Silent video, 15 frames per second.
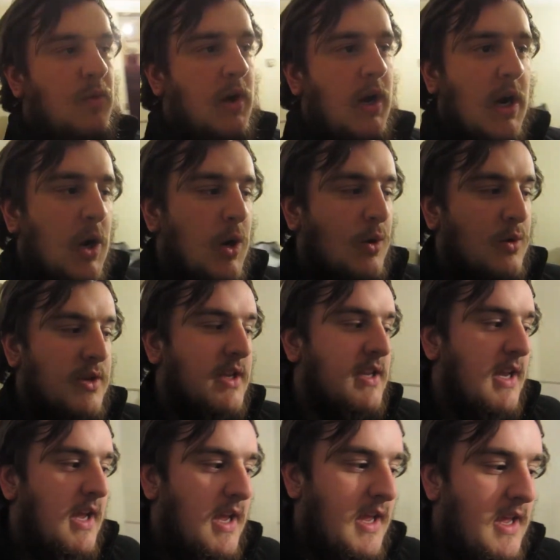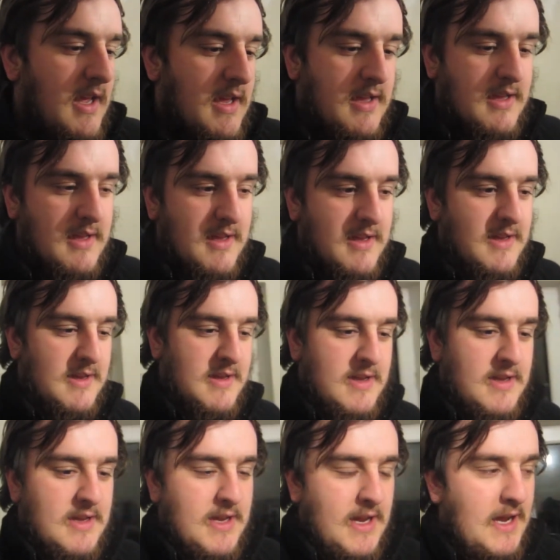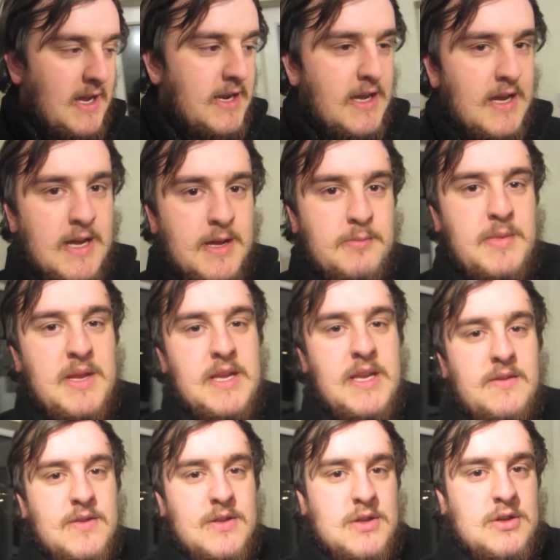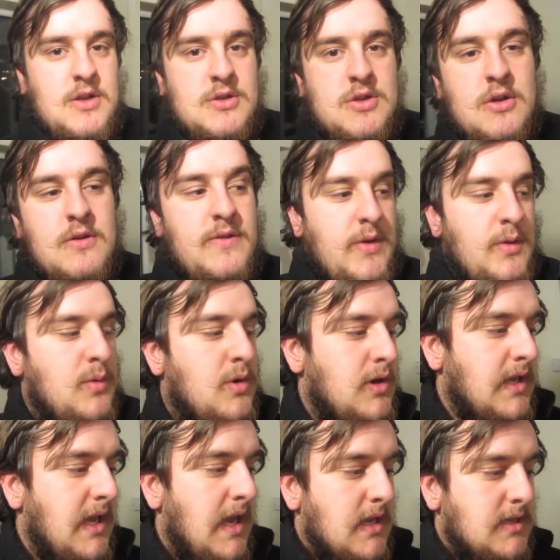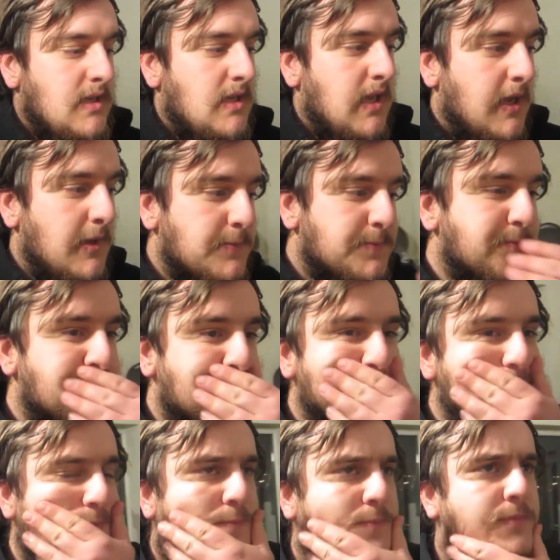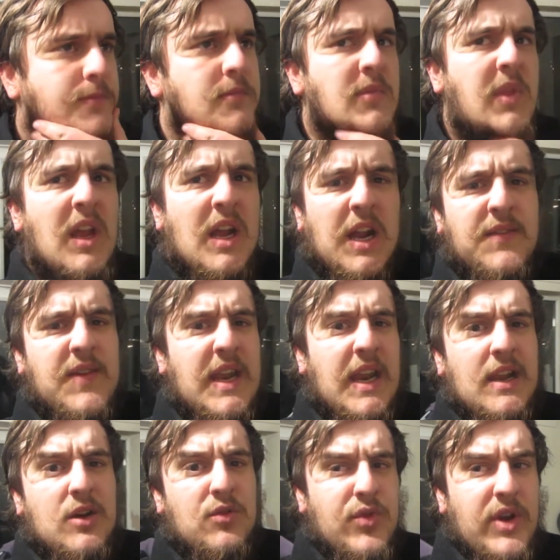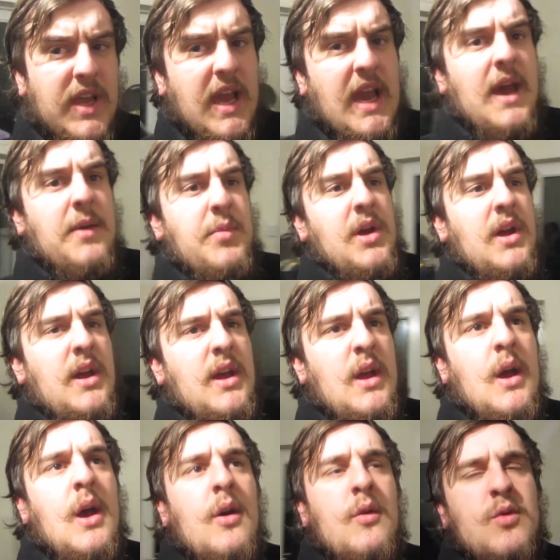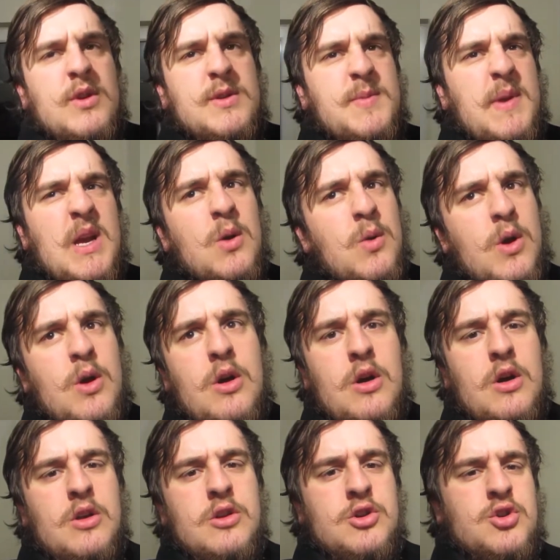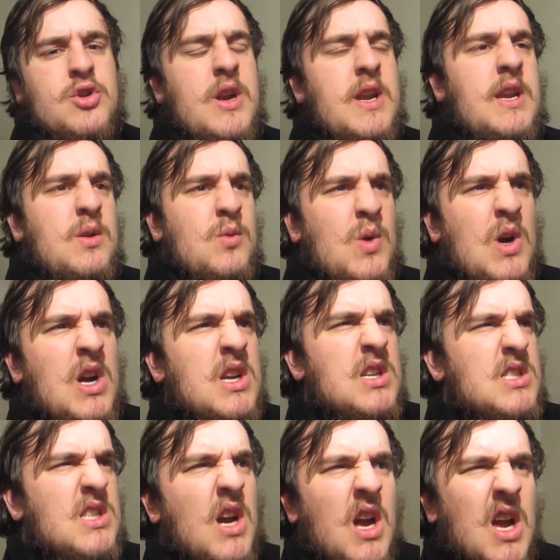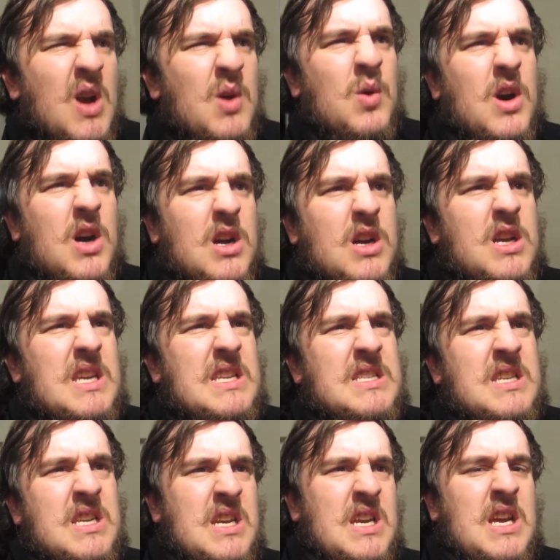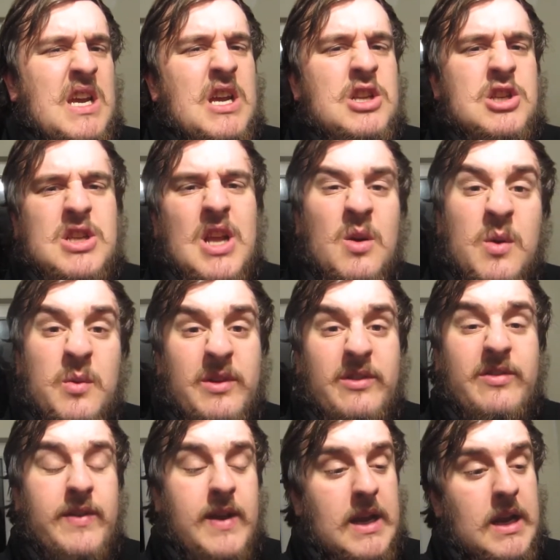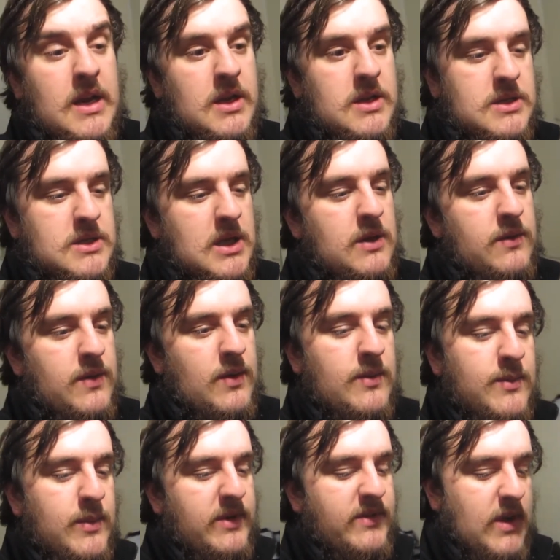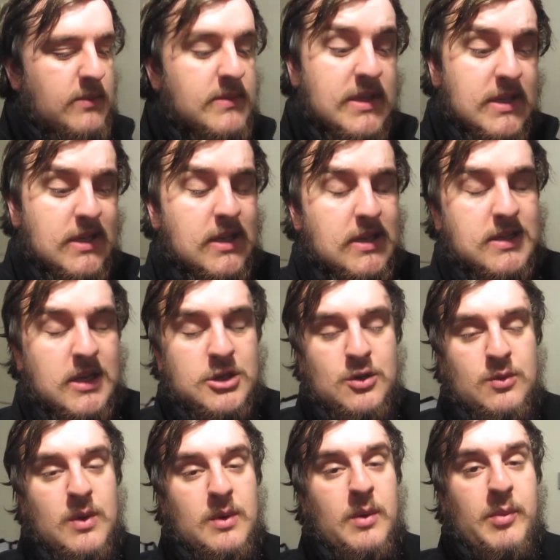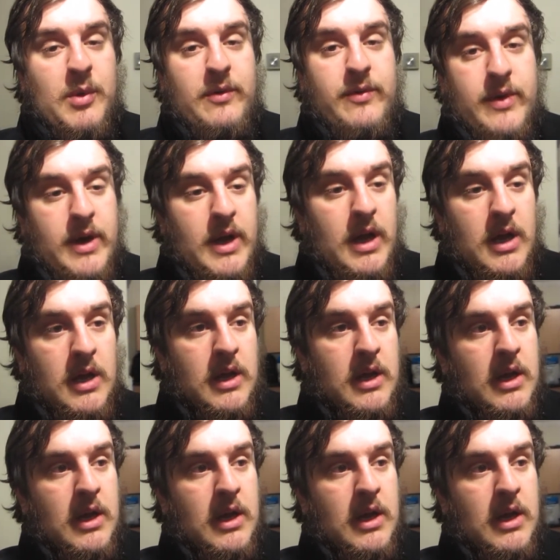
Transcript: one goal today, and me and Ethan took the dog for a walk yesterday. Kind of had a little recap of what's been going on, training wise, diet wise, and just how we've been feeling and stuff, and we've come to the decision we're both gonna